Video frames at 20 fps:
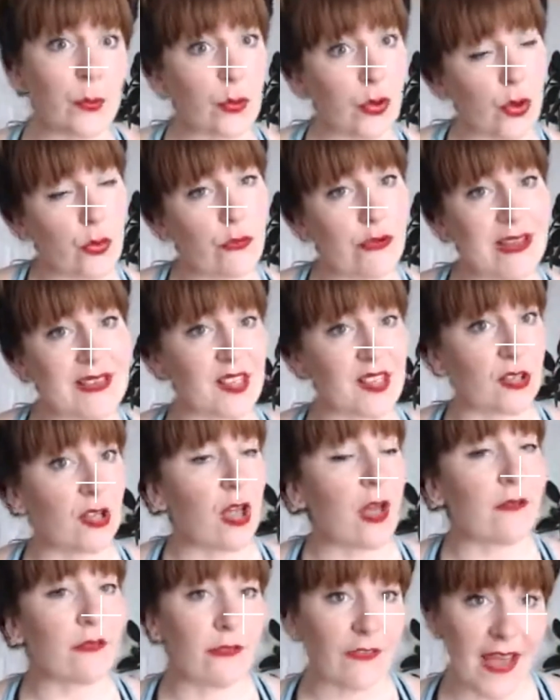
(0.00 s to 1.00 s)
progress a
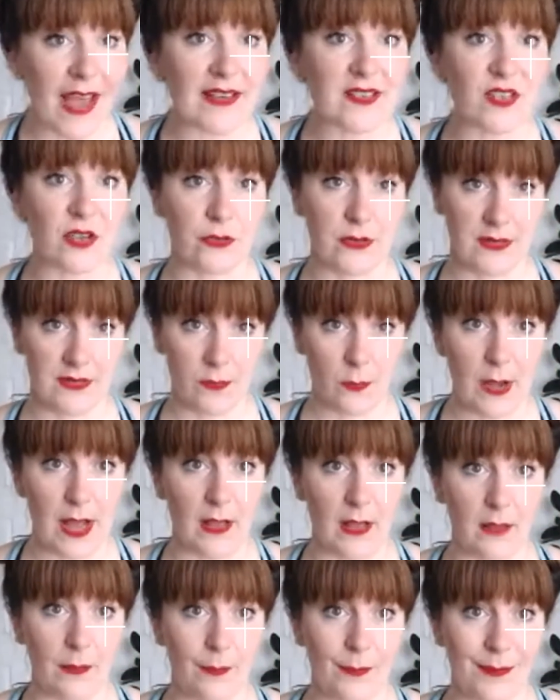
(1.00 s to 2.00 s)
lot faster as
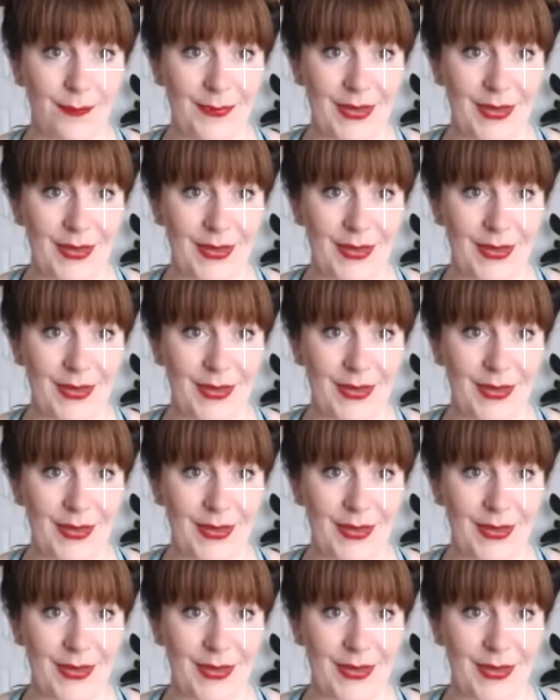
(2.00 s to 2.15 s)
well,